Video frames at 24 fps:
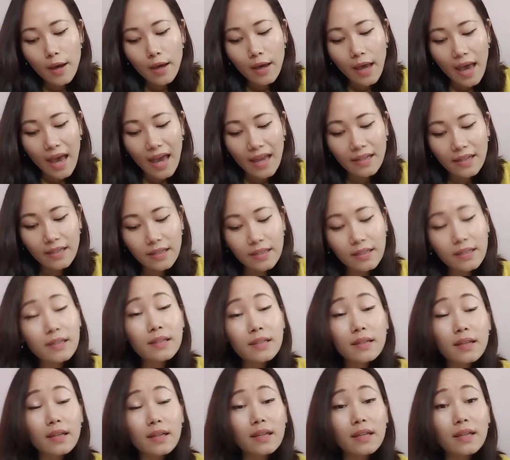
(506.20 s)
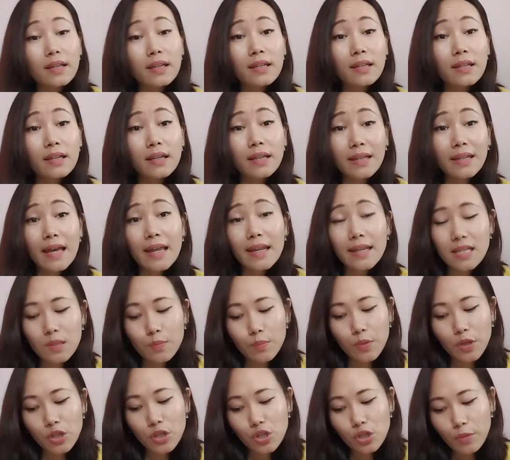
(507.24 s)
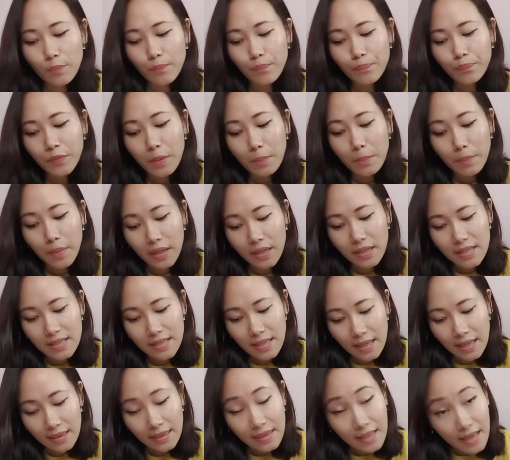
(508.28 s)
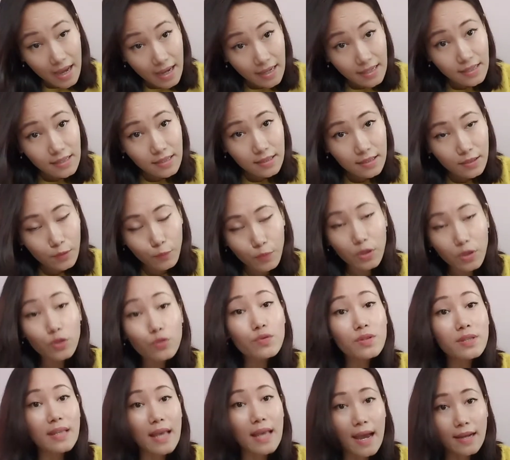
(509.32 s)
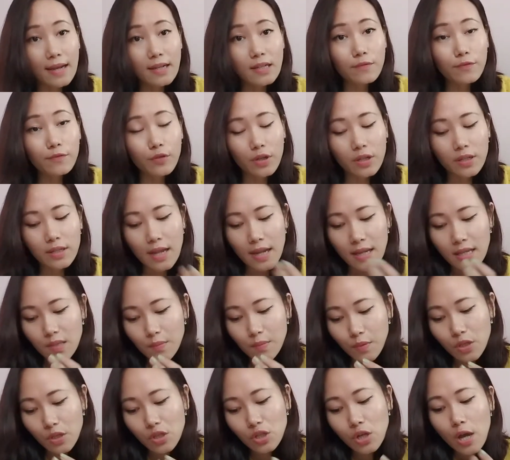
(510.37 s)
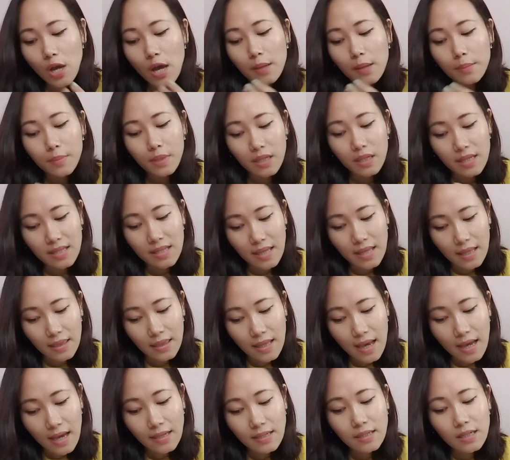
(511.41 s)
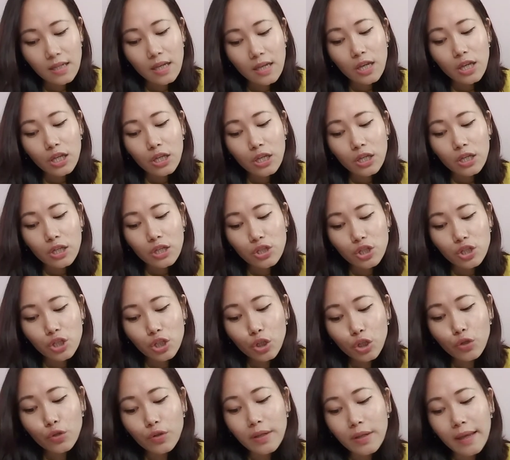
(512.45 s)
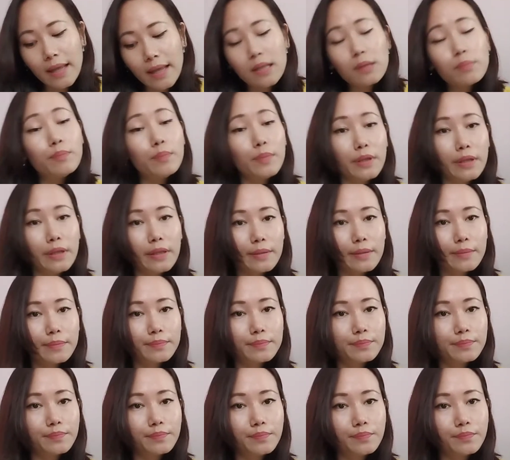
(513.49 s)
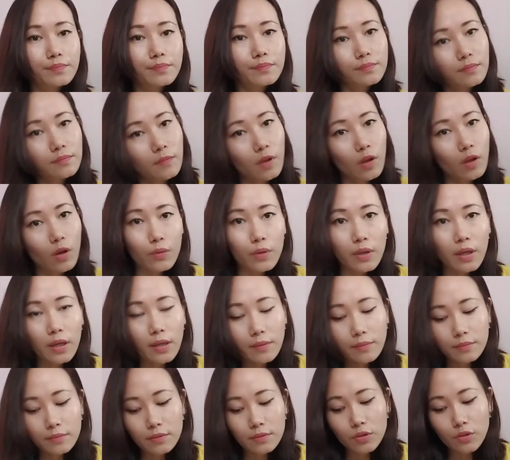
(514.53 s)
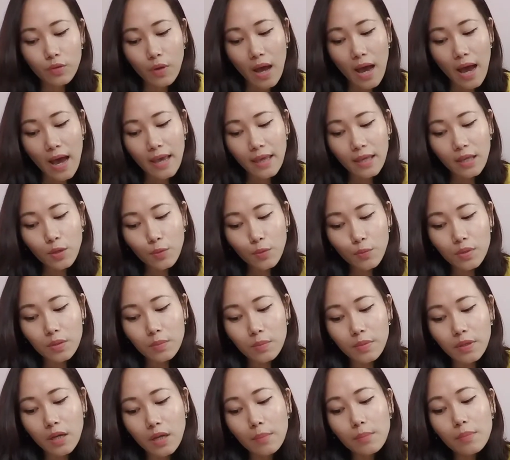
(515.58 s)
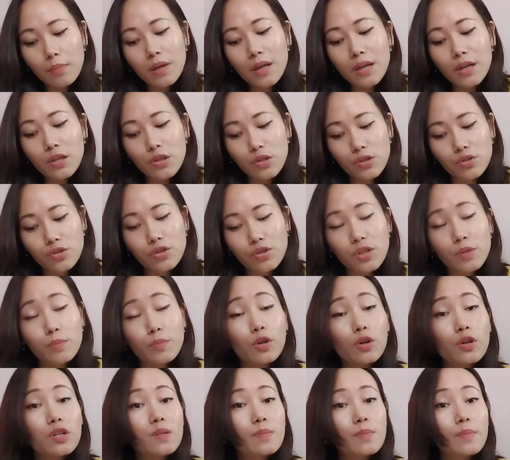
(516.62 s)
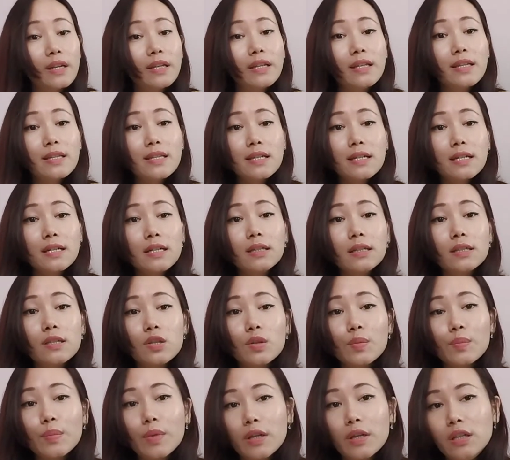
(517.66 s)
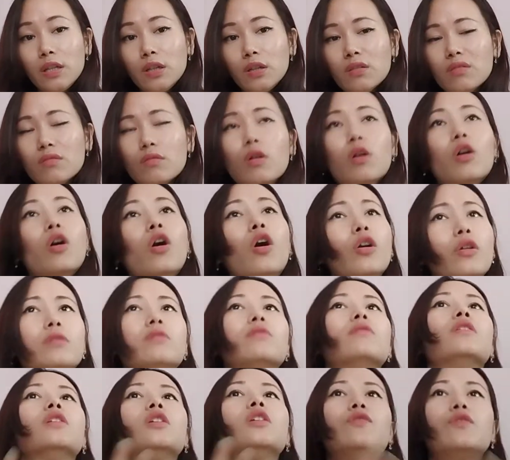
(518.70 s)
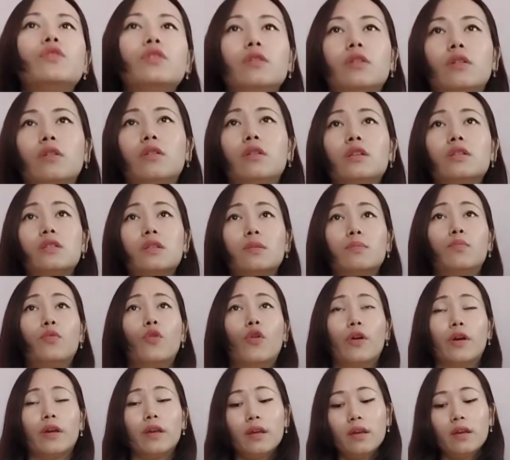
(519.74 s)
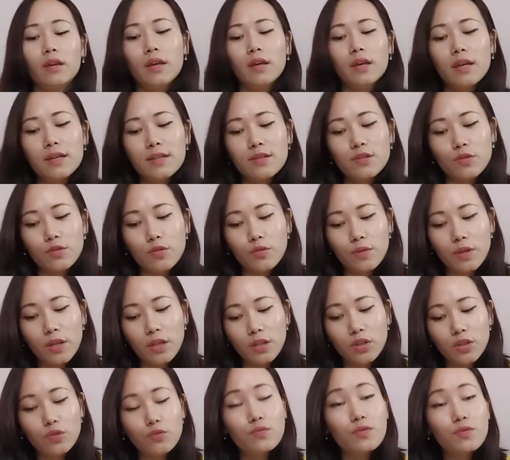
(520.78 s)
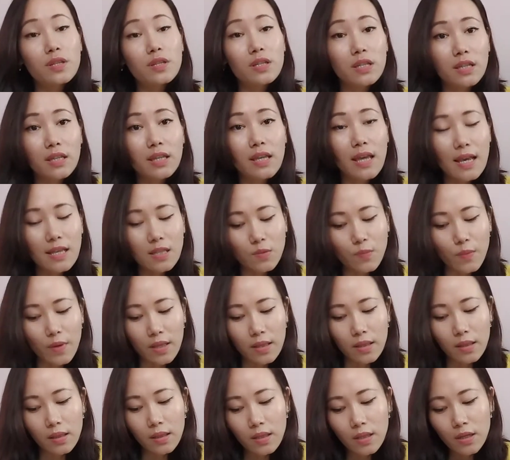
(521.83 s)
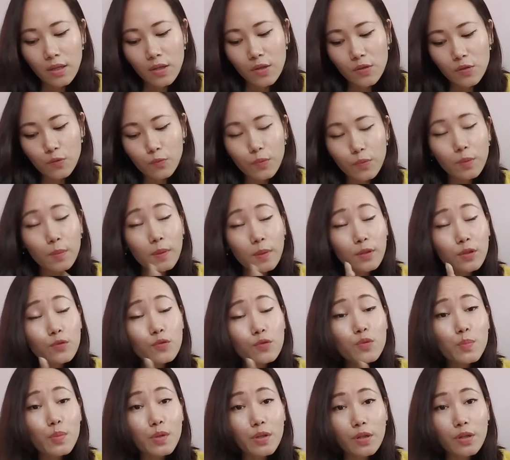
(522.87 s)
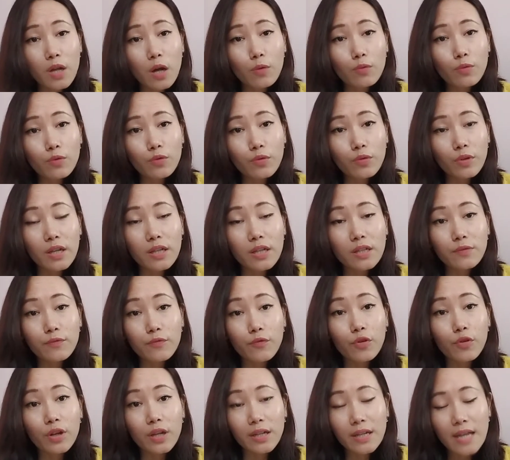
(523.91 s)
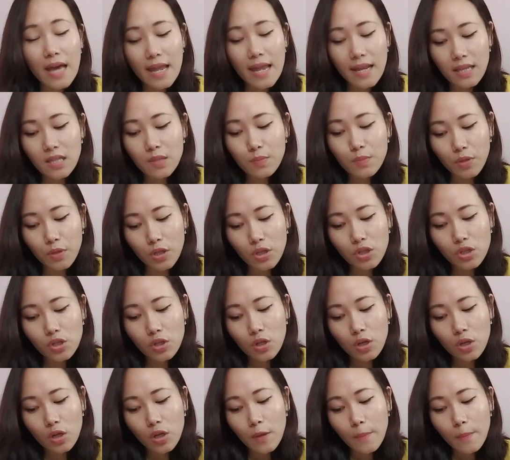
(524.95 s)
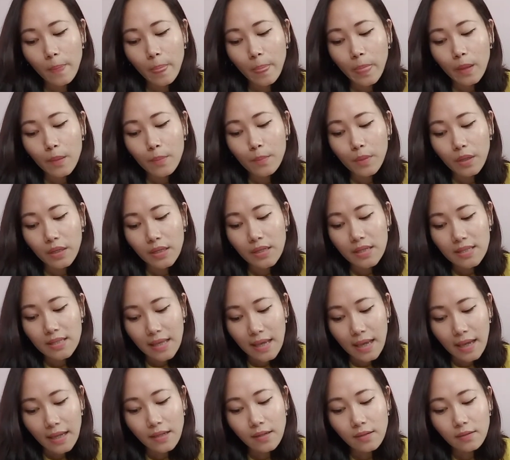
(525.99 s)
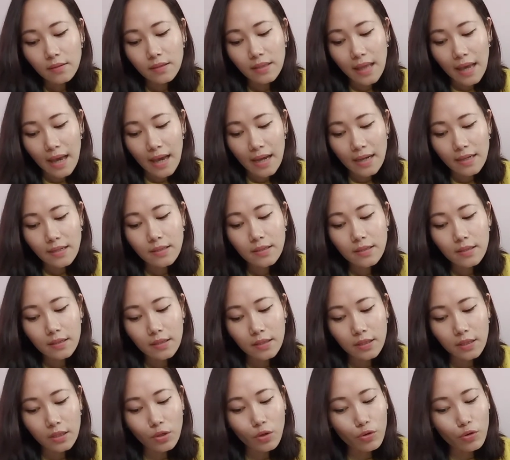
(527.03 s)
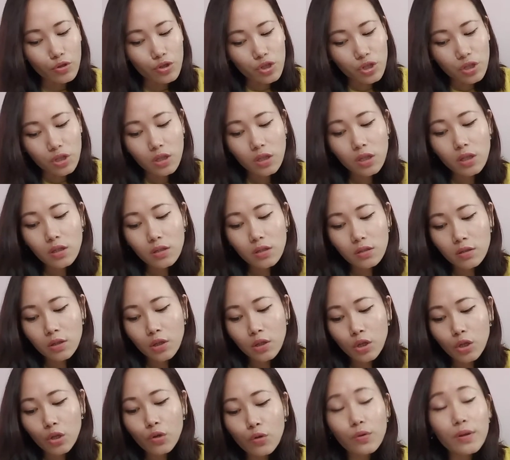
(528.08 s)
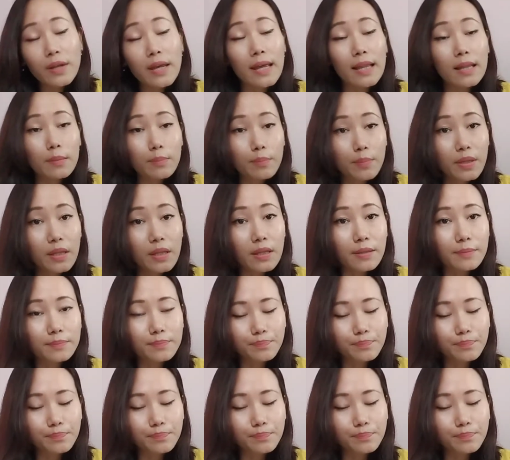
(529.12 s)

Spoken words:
And in indirect speech, Mani said that, we use that for indirect speech. Mani said that she could help me. Okay, so I will become she, because Mani is a girl, so Mani, or even it's a boy, so you can use he as well. So we will use pronoun to it for indirect speech. Mani said that he or she could help me.